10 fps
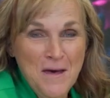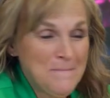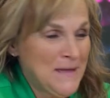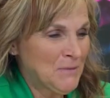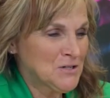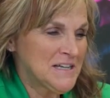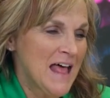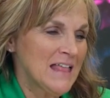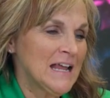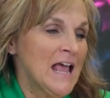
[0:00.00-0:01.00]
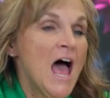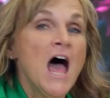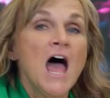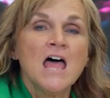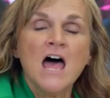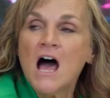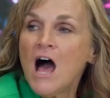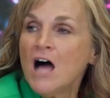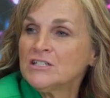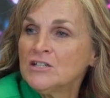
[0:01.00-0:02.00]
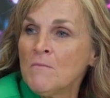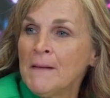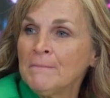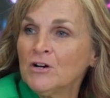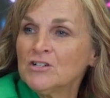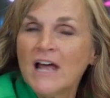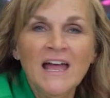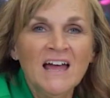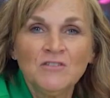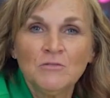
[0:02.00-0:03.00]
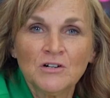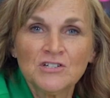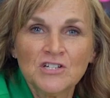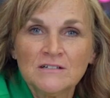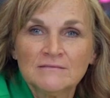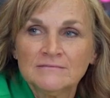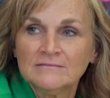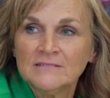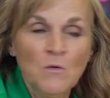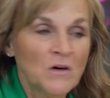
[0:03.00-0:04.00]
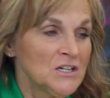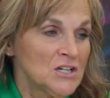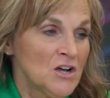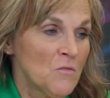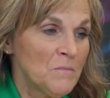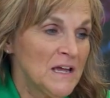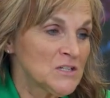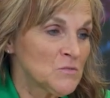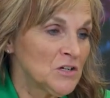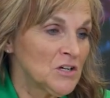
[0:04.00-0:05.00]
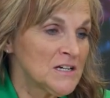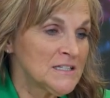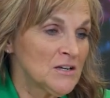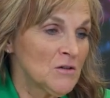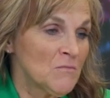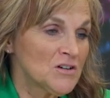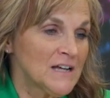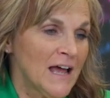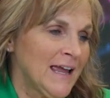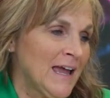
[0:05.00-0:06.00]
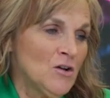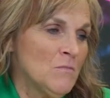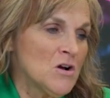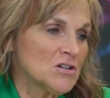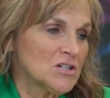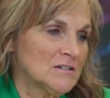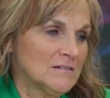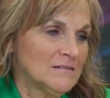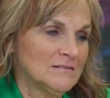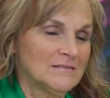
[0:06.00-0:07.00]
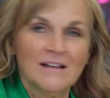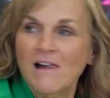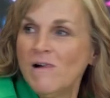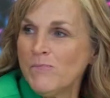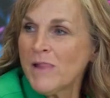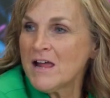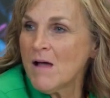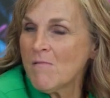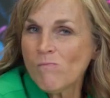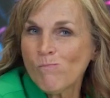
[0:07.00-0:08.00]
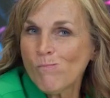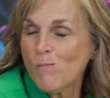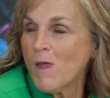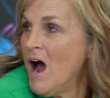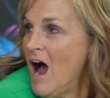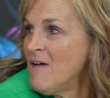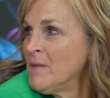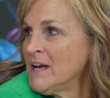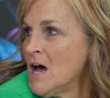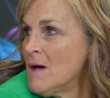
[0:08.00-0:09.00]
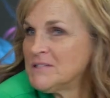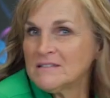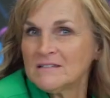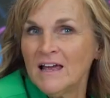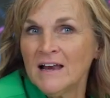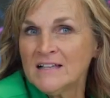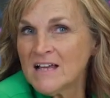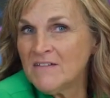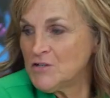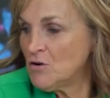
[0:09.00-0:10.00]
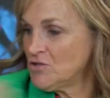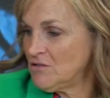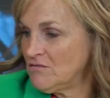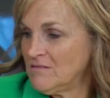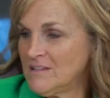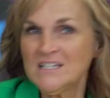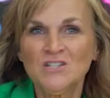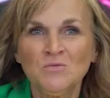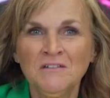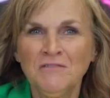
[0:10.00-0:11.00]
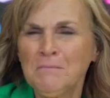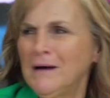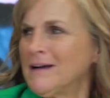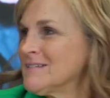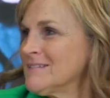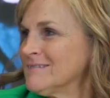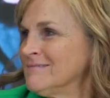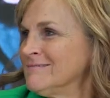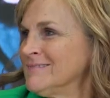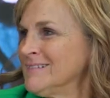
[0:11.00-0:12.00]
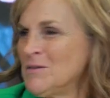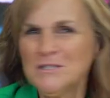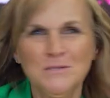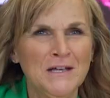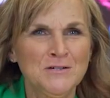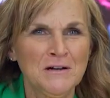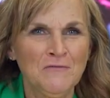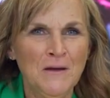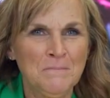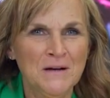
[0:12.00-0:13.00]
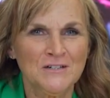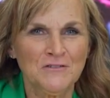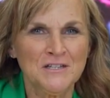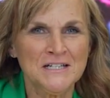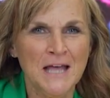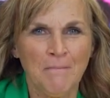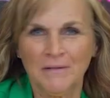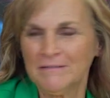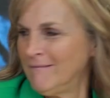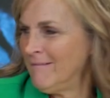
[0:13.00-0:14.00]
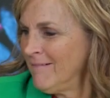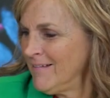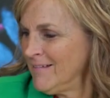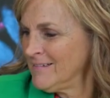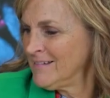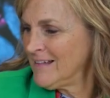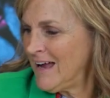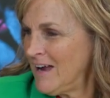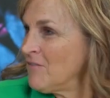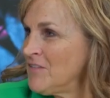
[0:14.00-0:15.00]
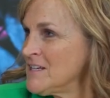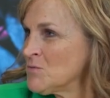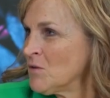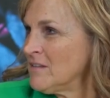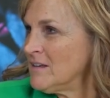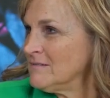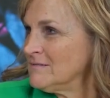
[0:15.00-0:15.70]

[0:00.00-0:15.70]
Big personality. Also, my merch, I have no merch. They wanted to know, P.S., when are you going to sell your merch? I got no merch. Not yet. Not yet. I have my cups. And as I've told you, this is 25 bucks. Who wants to pay 25 bucks for this cup? I don't think it's worth it.